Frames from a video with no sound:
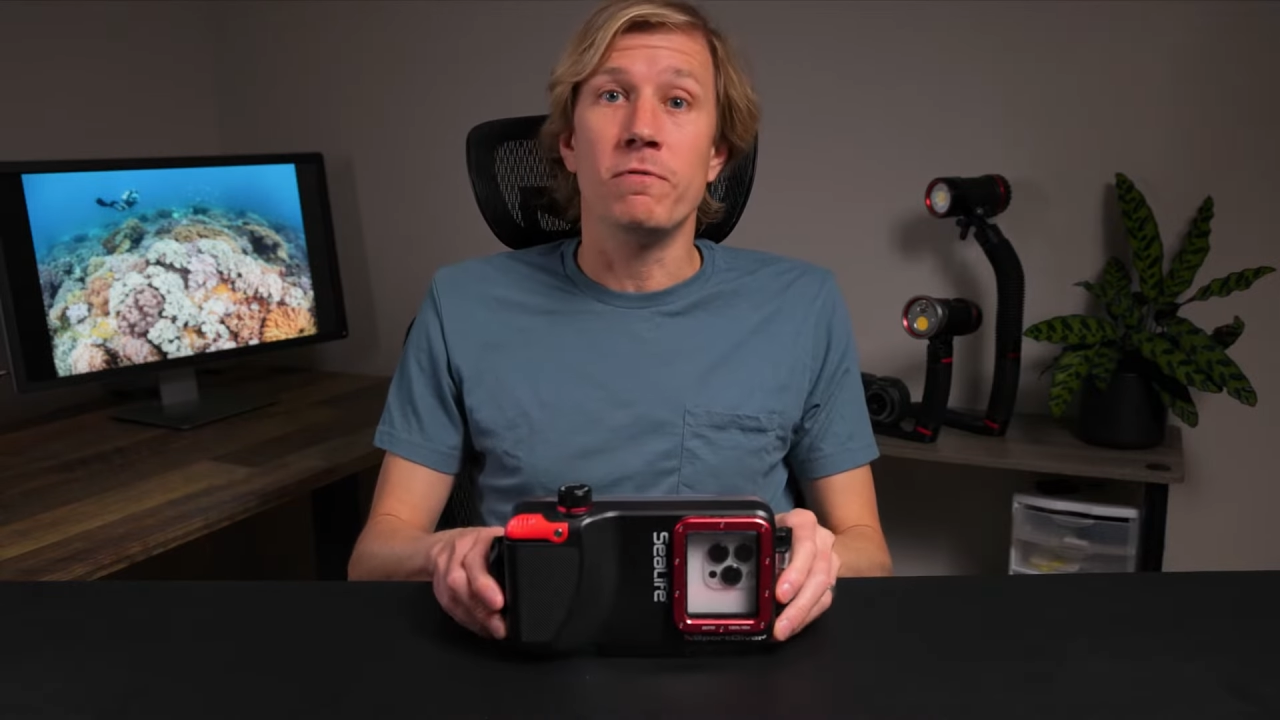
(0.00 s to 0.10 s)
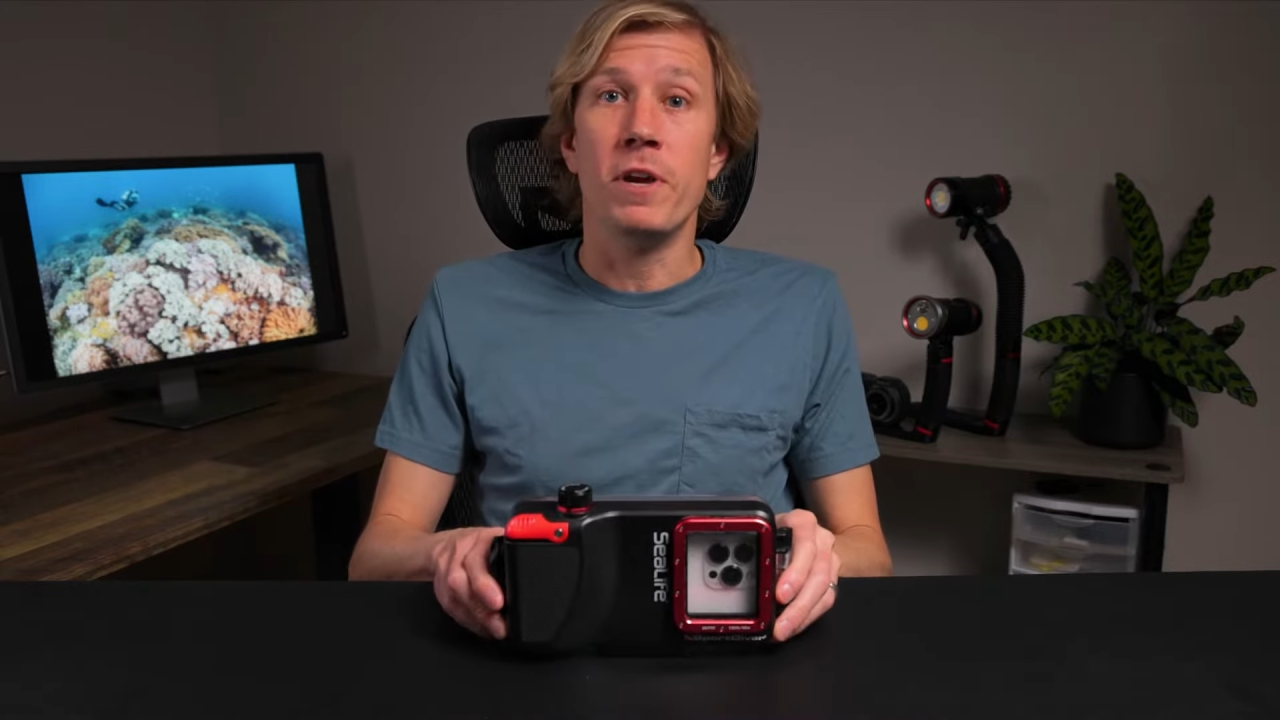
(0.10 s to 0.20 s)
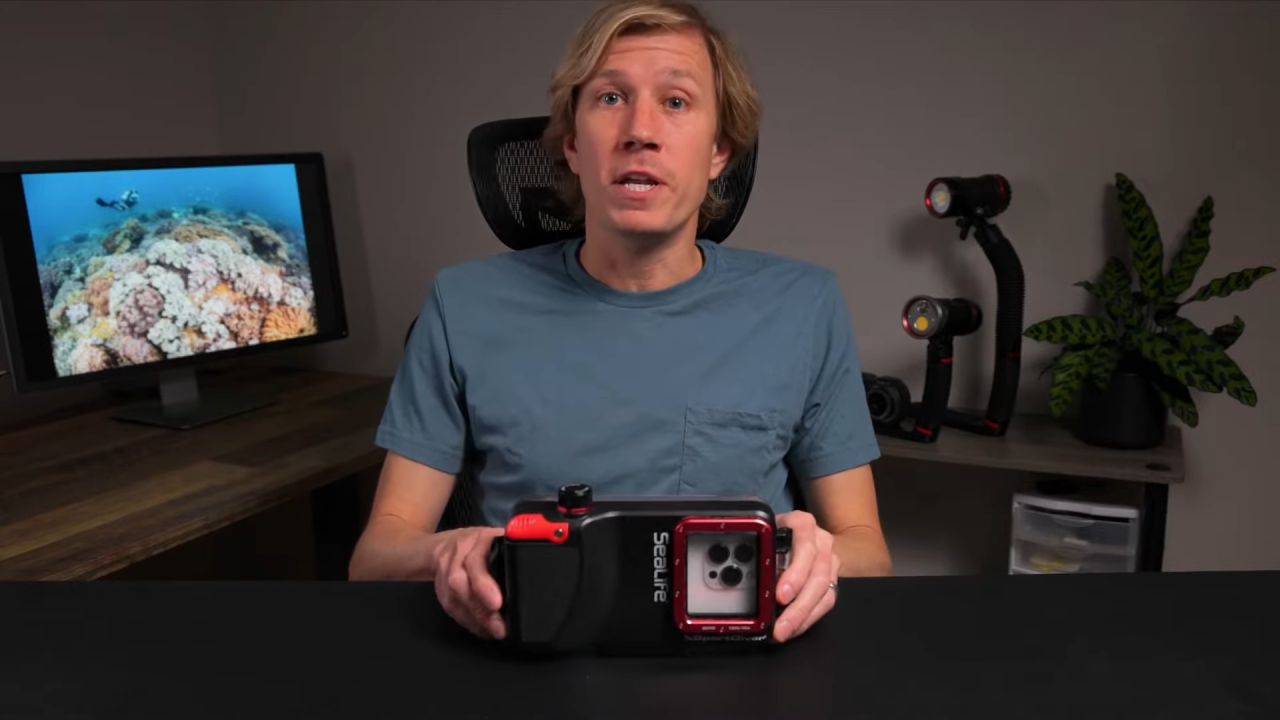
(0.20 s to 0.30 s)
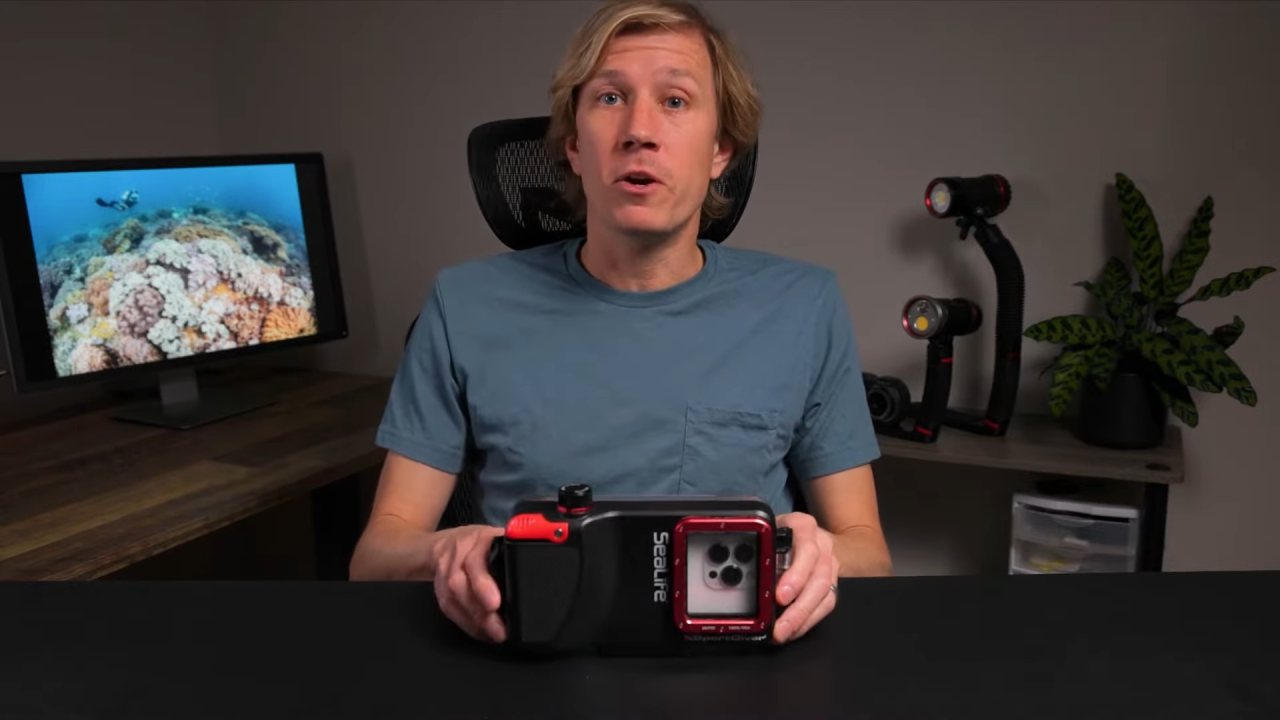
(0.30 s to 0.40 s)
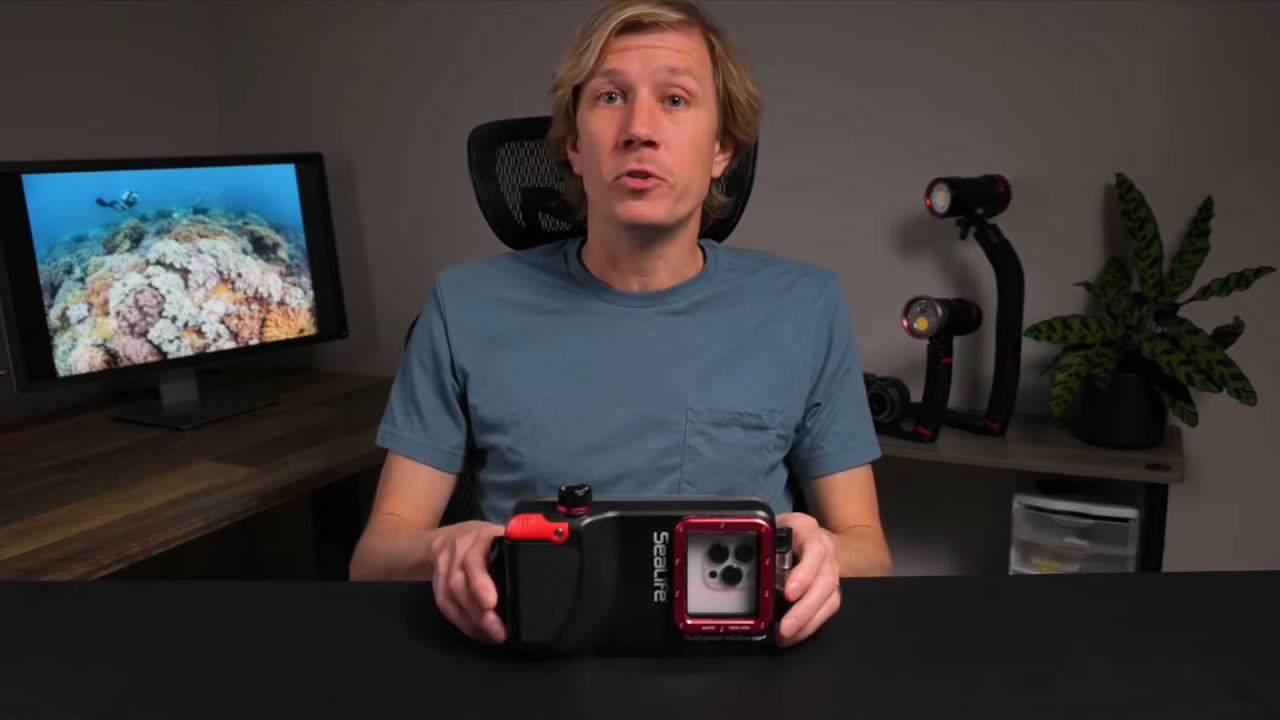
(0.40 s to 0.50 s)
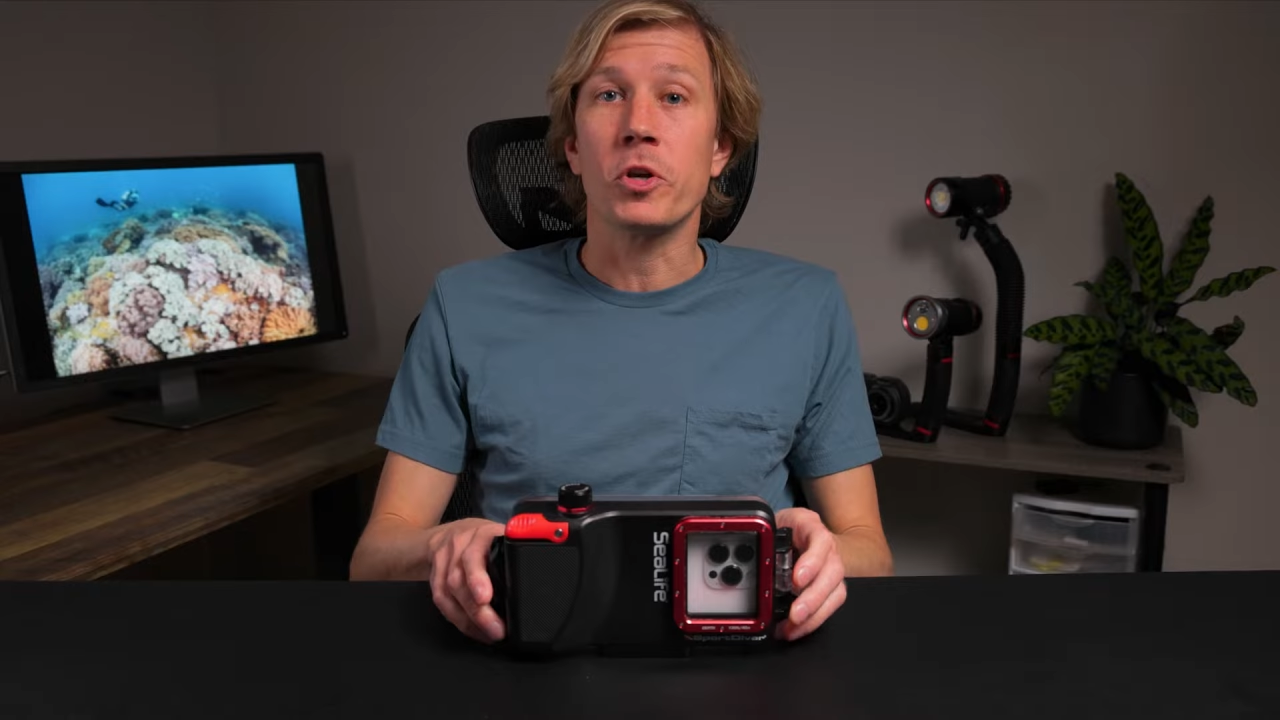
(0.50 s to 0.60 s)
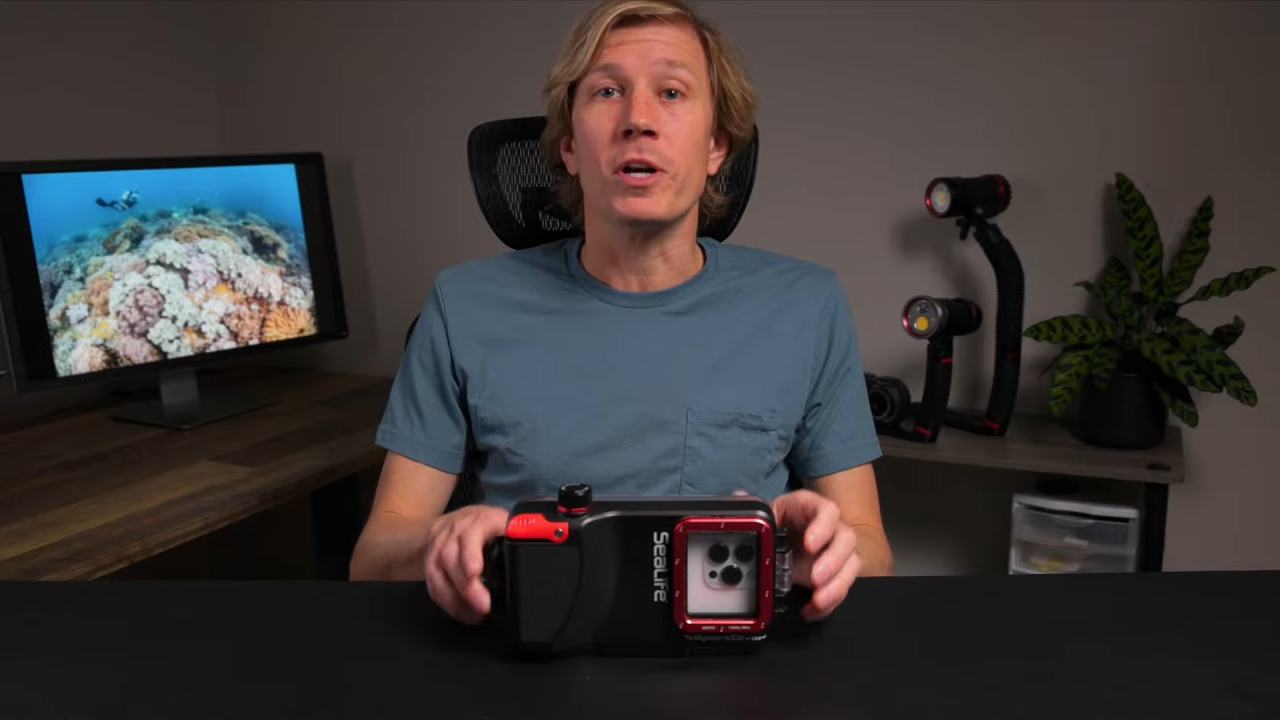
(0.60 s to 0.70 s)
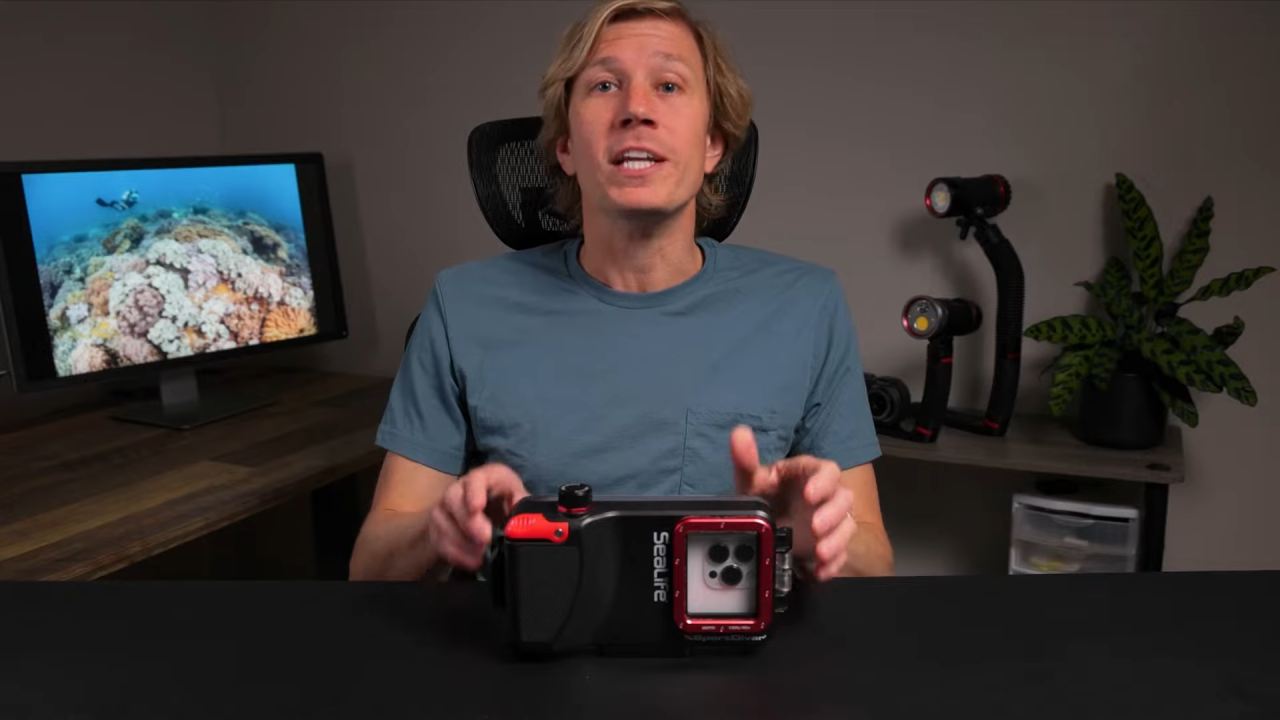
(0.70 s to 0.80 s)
videos are